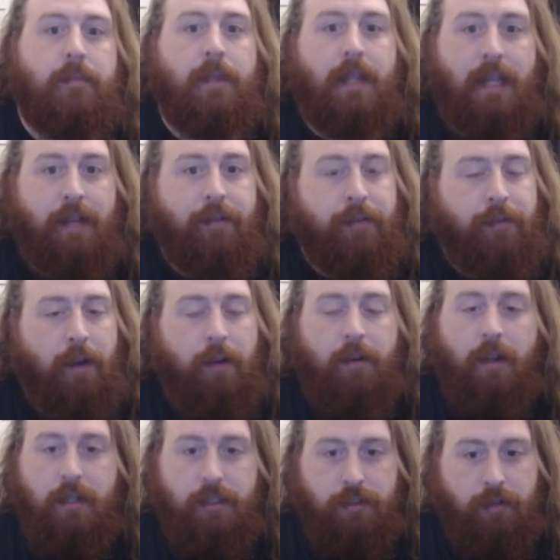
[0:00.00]
Even though
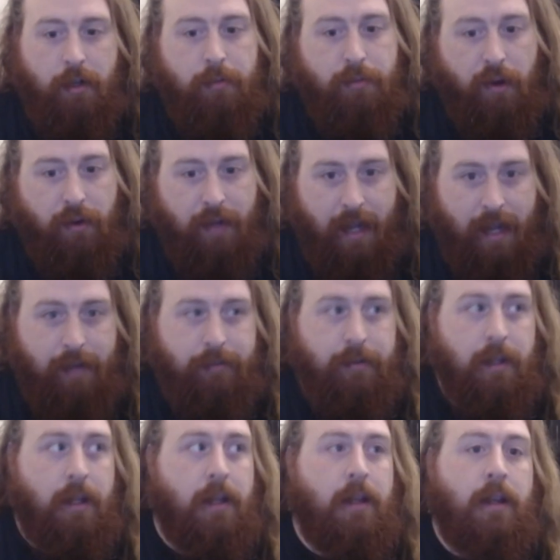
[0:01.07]
Lance Stroll broke down,
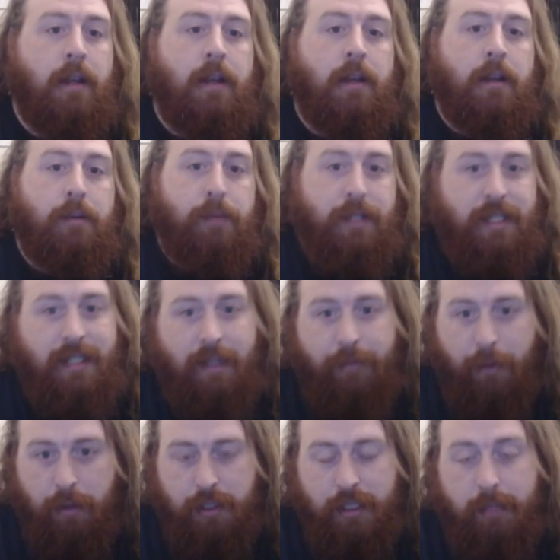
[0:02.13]
which is
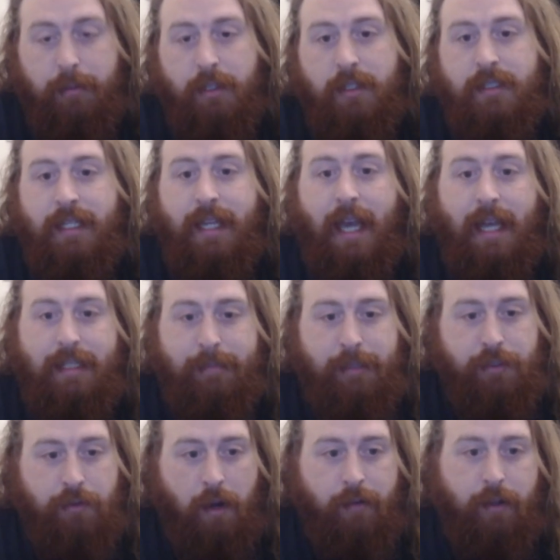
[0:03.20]
unfortunate because he has been
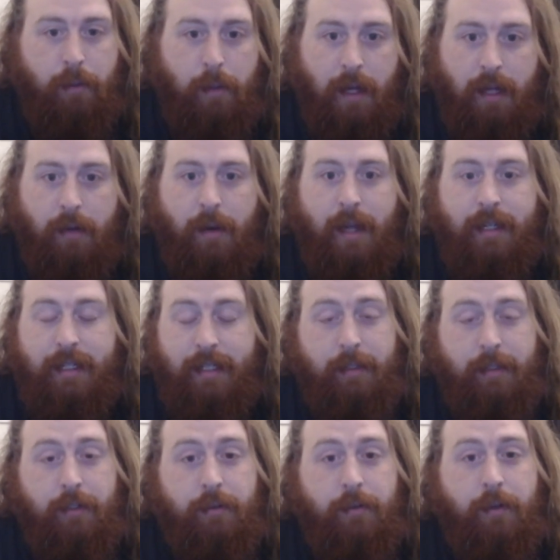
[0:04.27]
driving well and he did
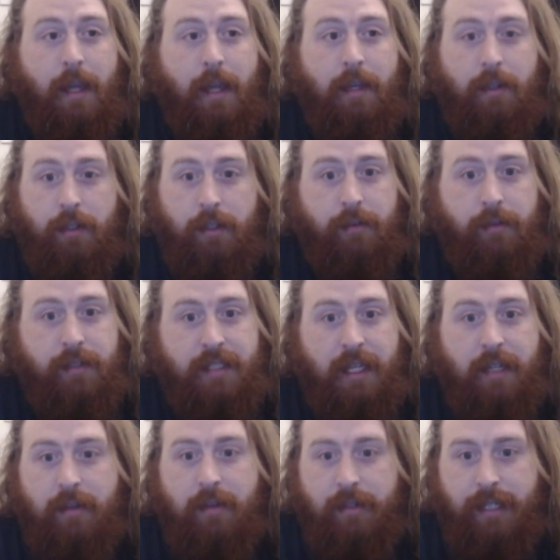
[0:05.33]
do a good
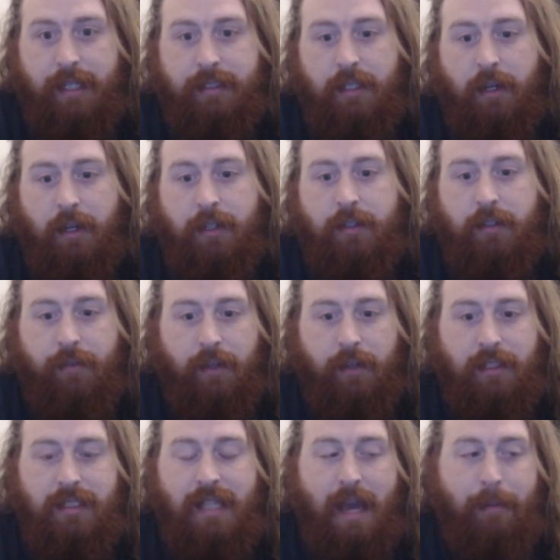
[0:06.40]
overtake around the outside on the
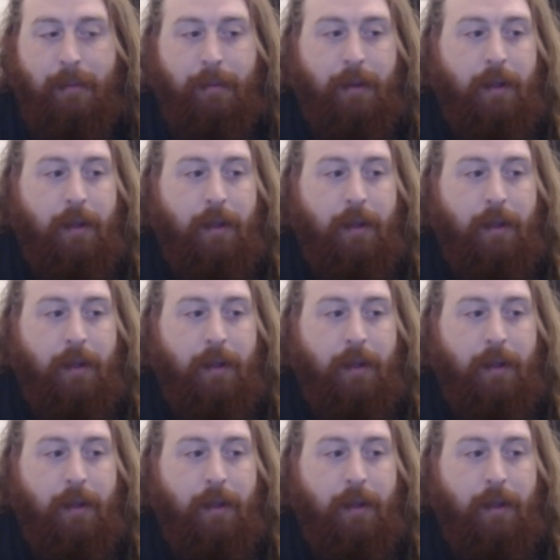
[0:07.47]
first lap.